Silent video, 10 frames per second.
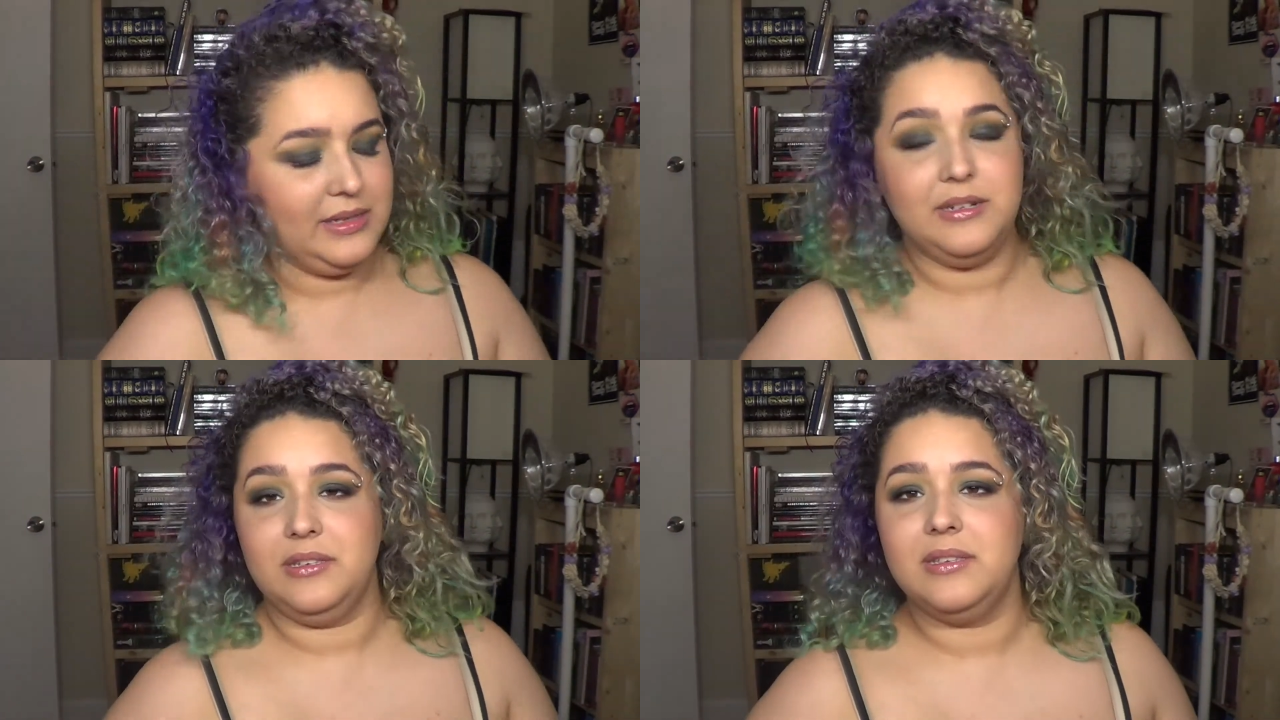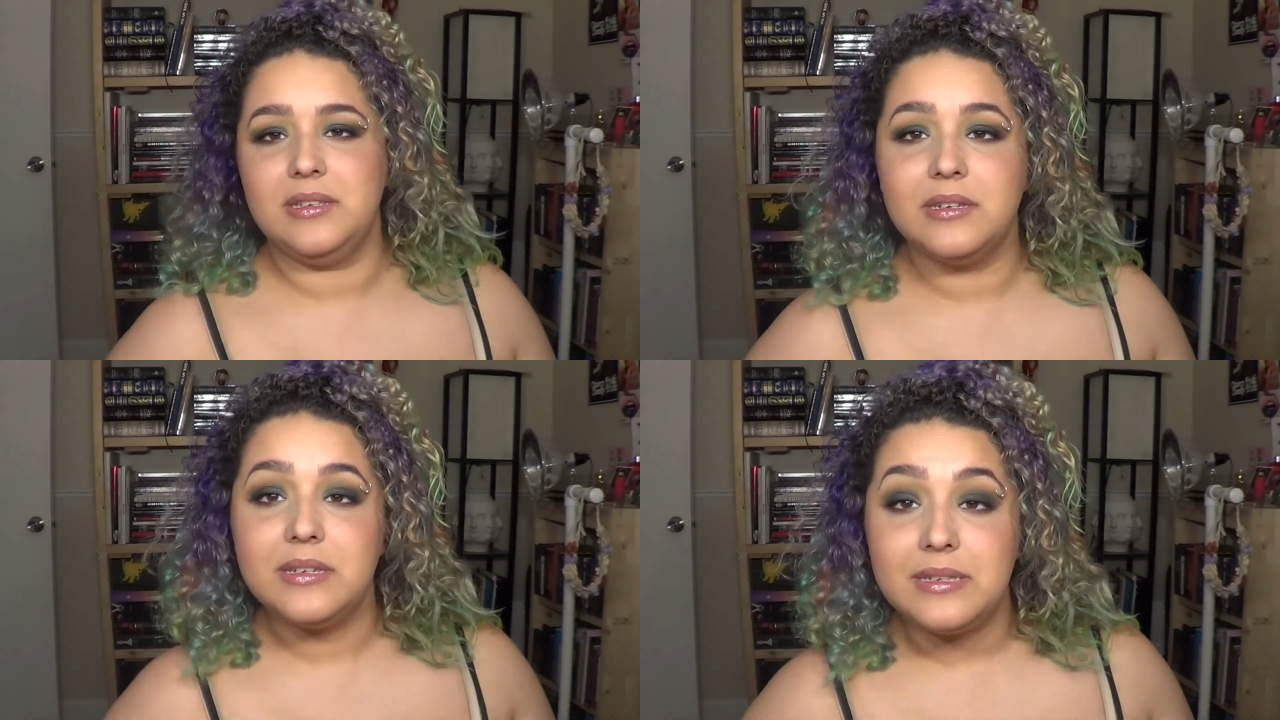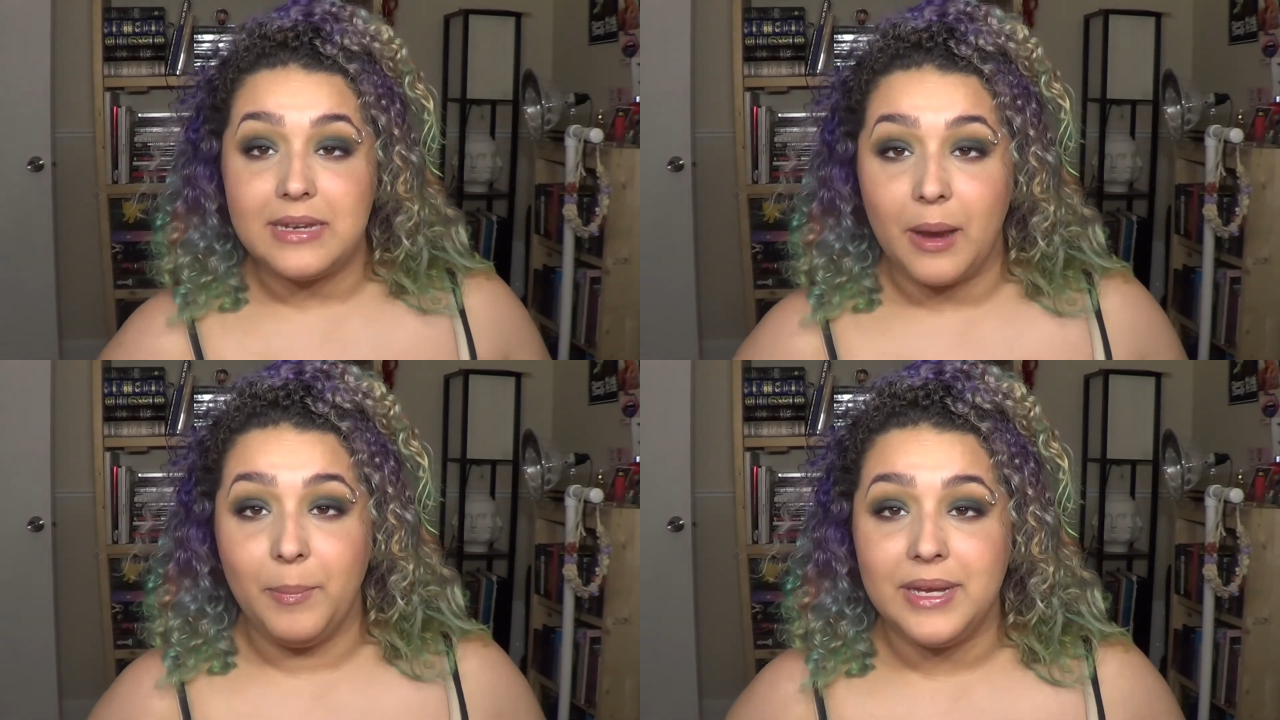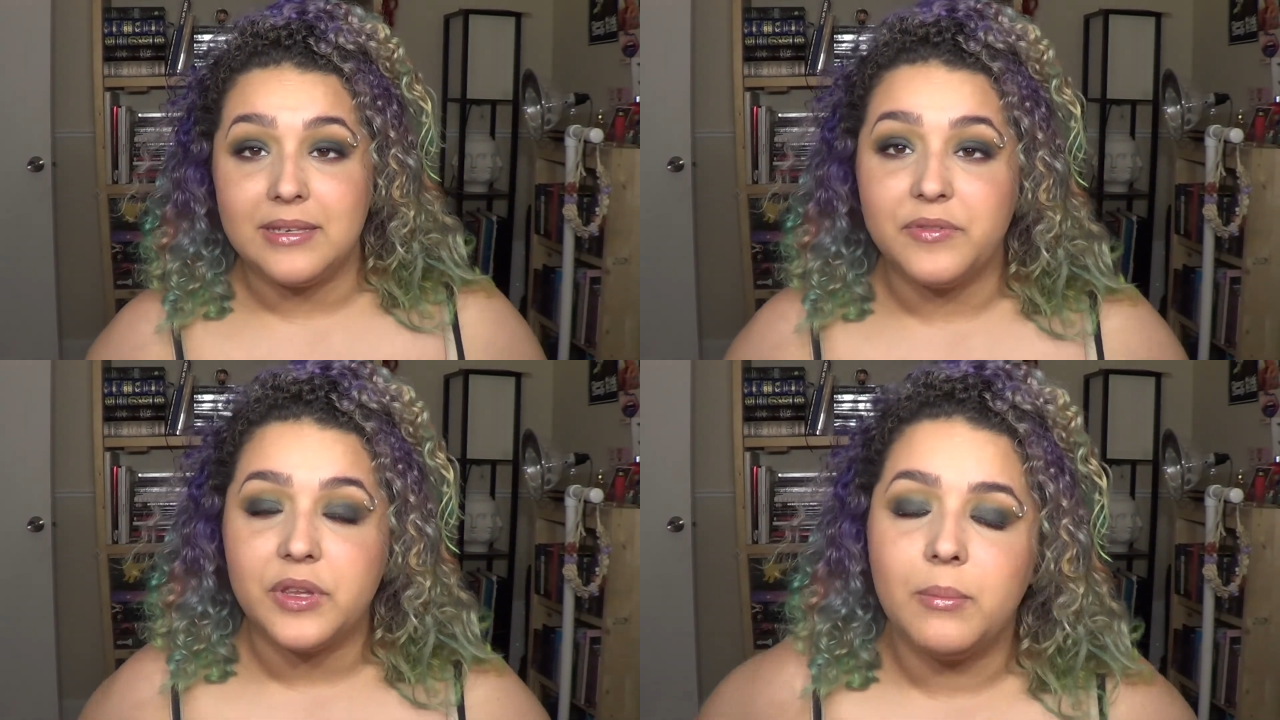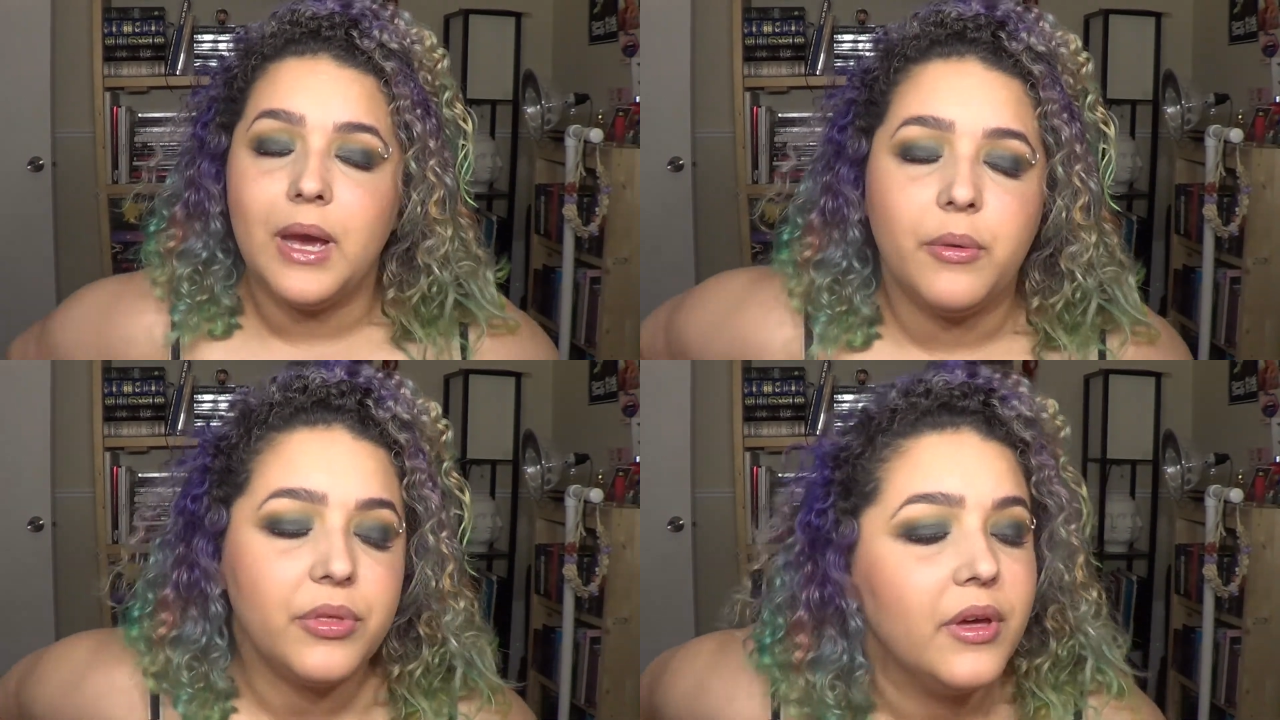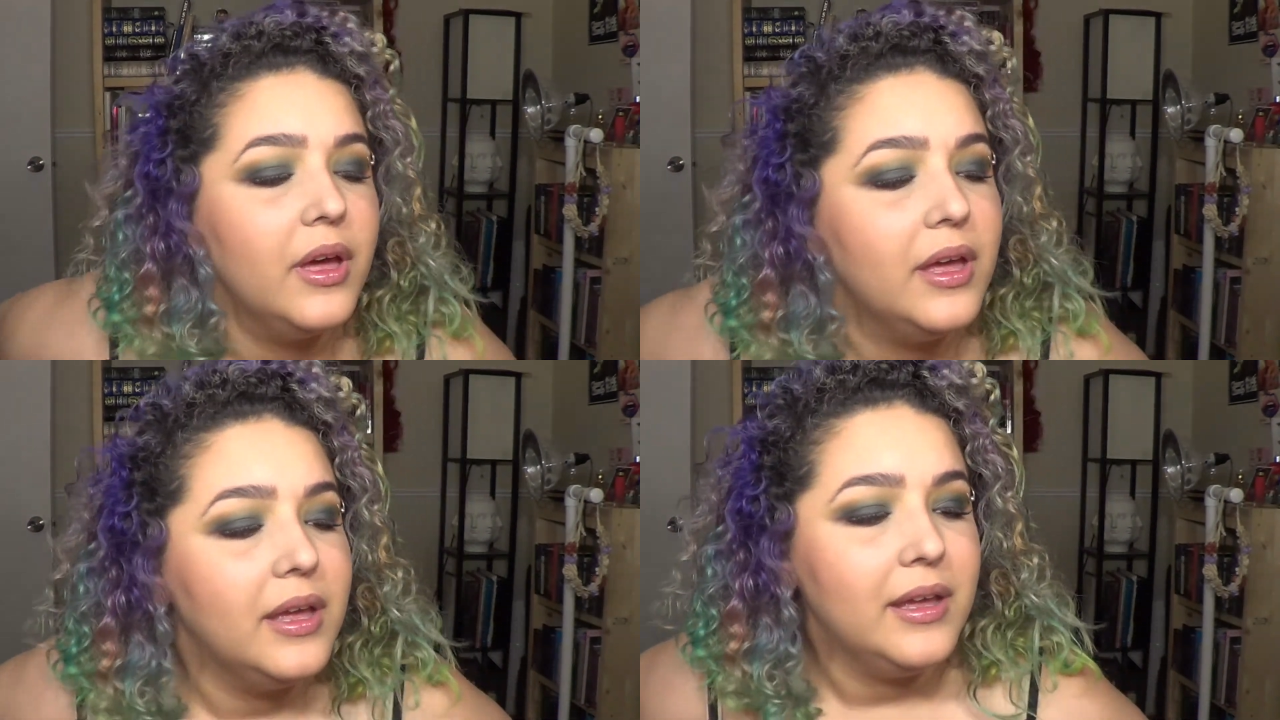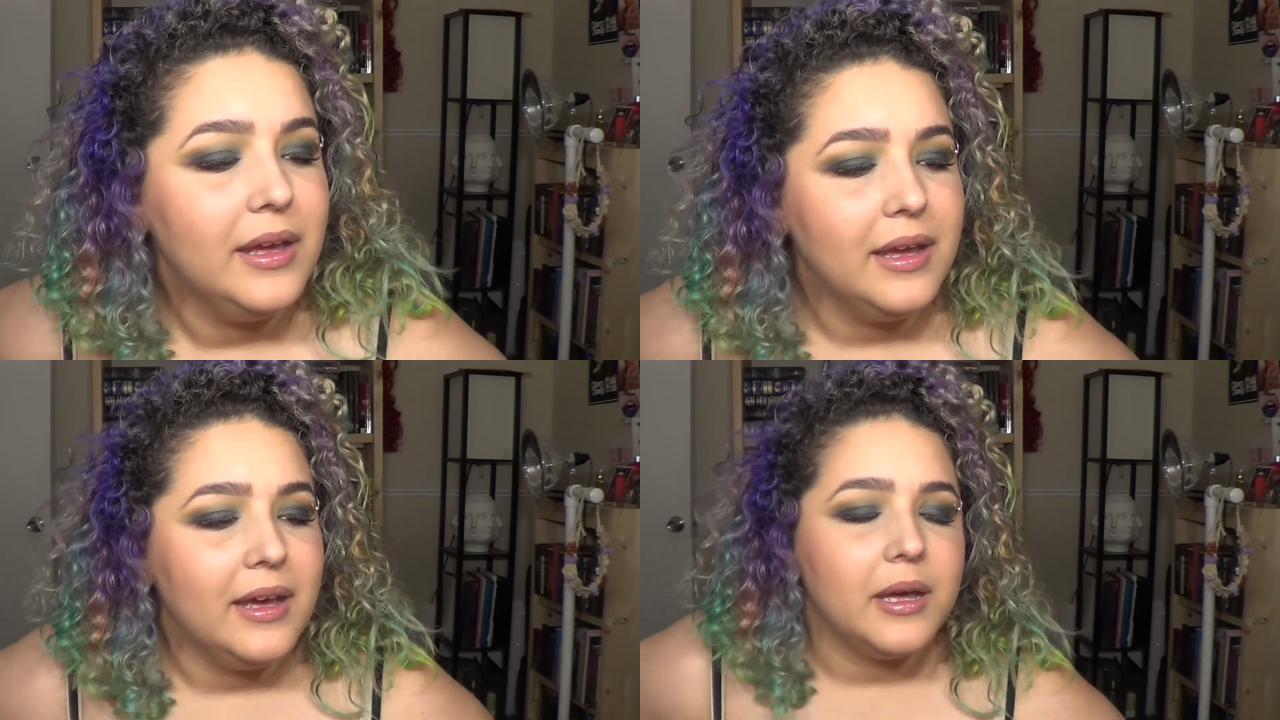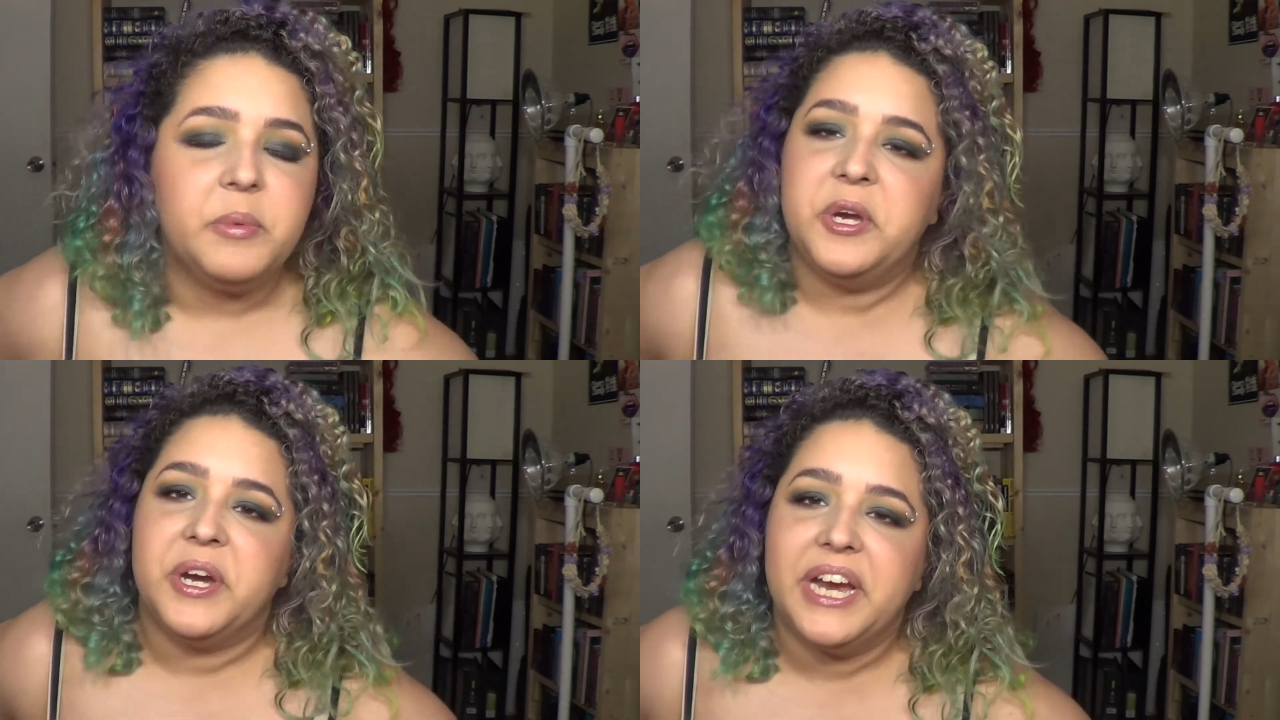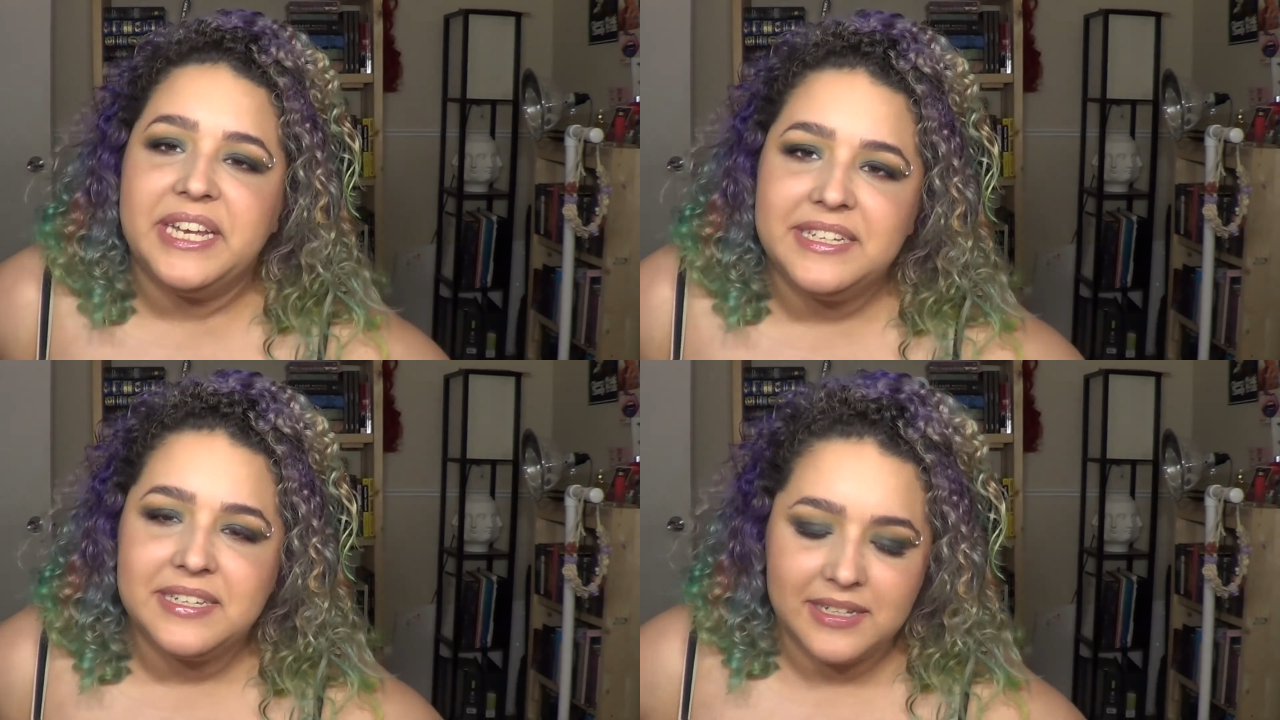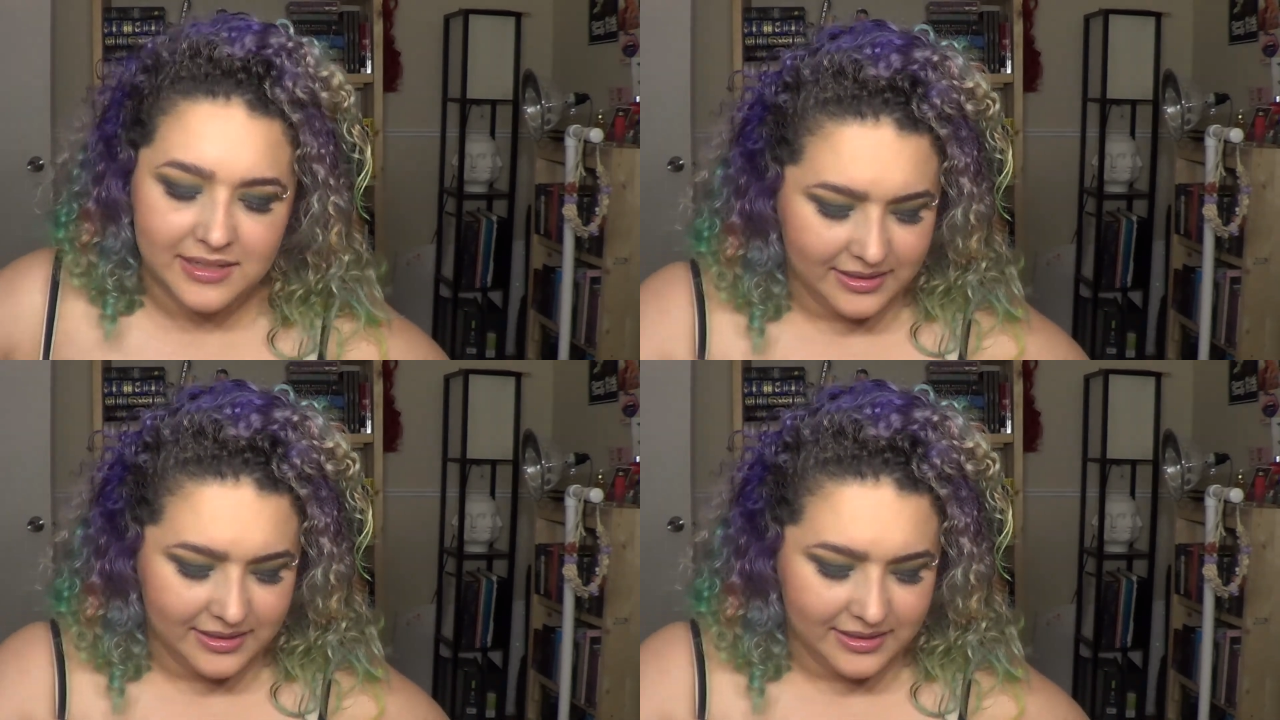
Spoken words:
I just stabbed myself in the mouth. I'm great.